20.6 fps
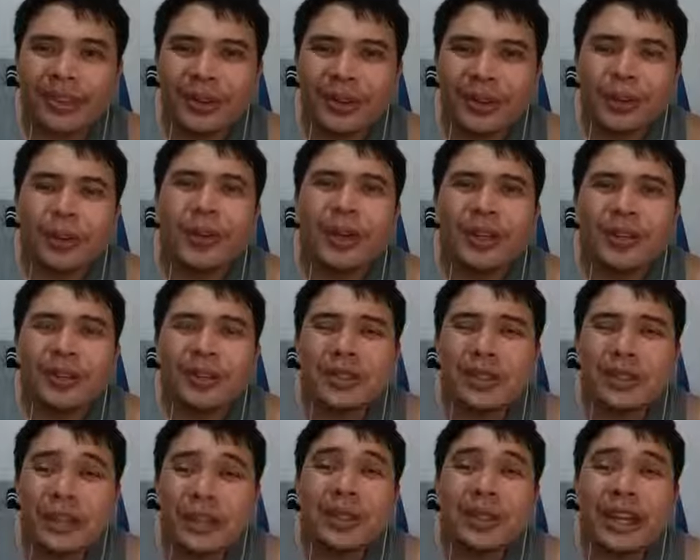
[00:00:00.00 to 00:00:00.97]
whether
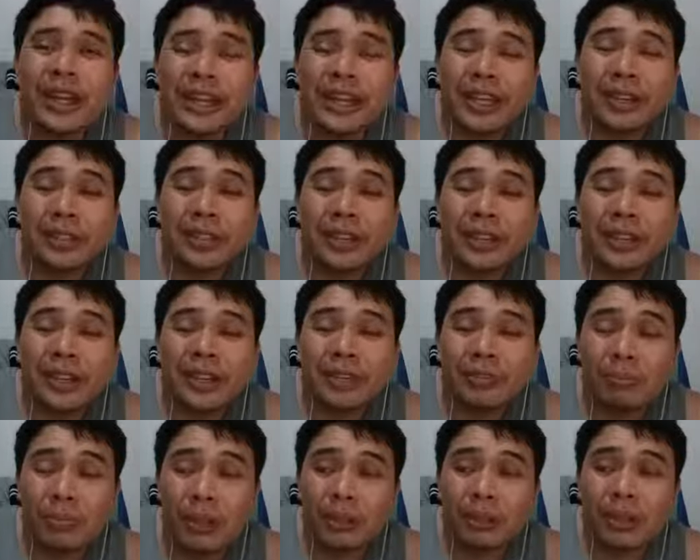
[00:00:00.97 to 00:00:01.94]
you like it or
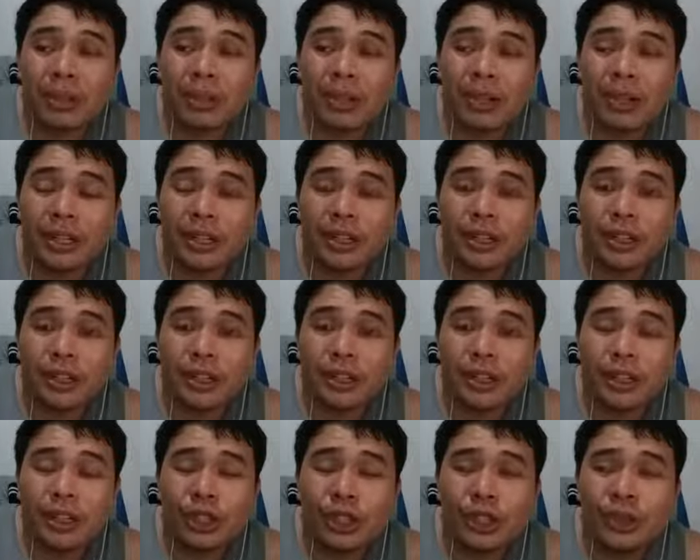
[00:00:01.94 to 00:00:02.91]
not, people are gonna
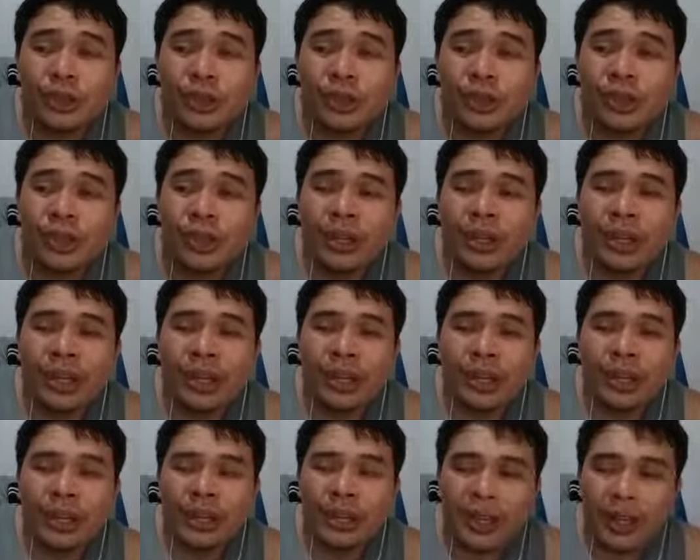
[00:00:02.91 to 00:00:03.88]
judge you,
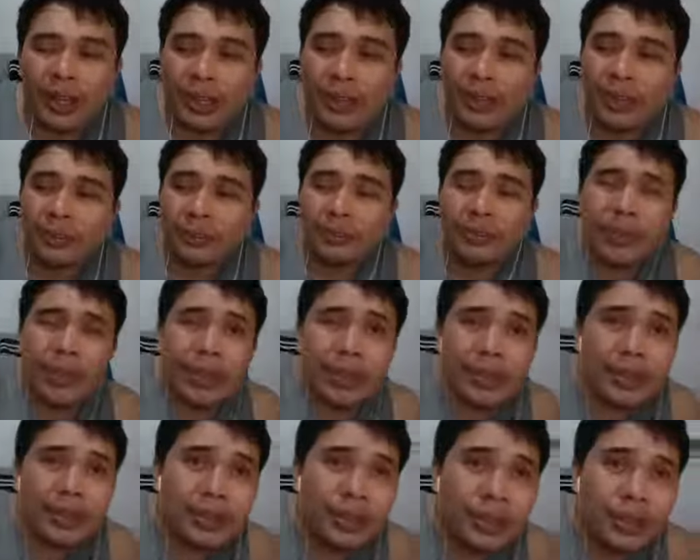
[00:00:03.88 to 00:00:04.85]

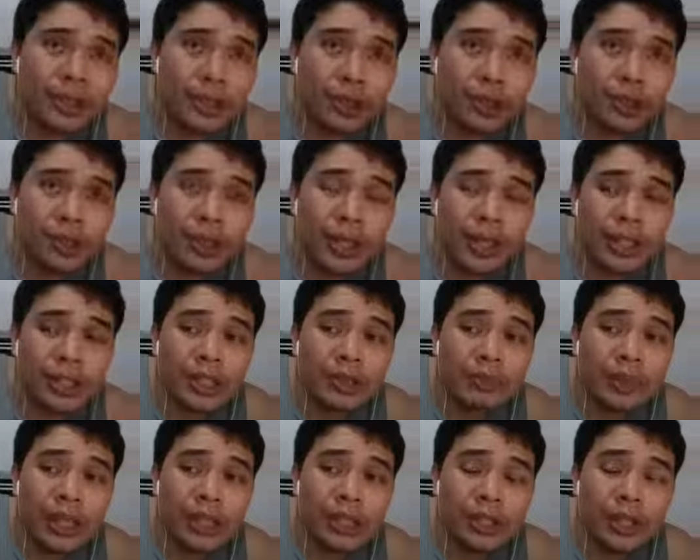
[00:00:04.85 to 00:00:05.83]
and usually it's
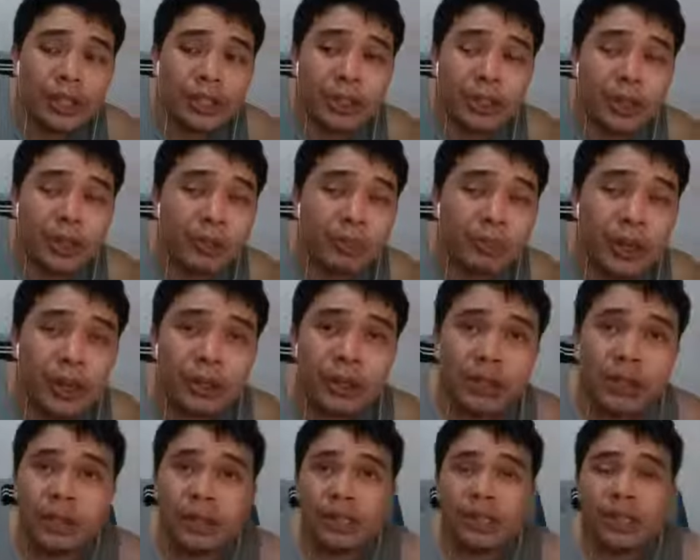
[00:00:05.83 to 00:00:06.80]
based on your
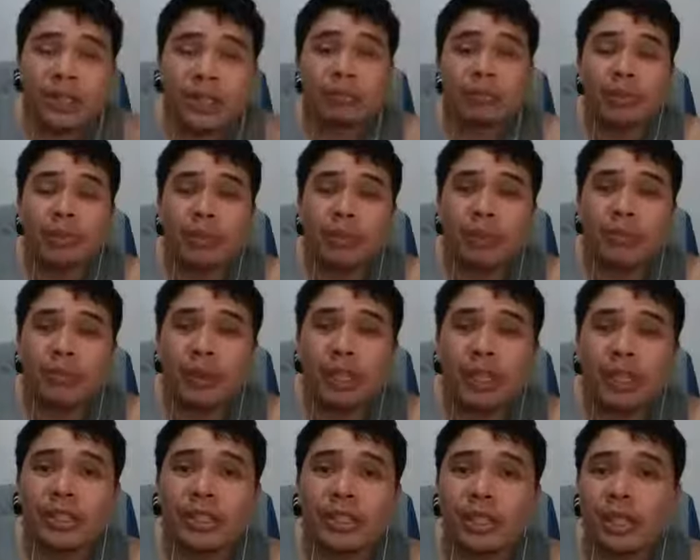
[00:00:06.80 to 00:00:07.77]
appearance, and it's
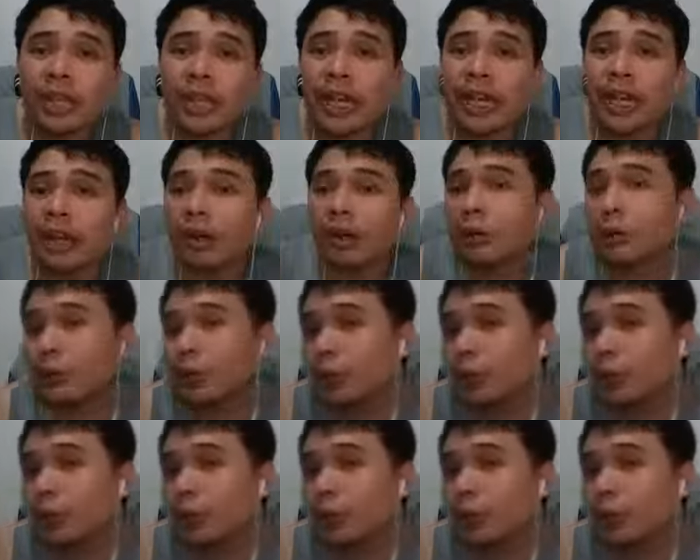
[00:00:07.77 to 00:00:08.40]
based on how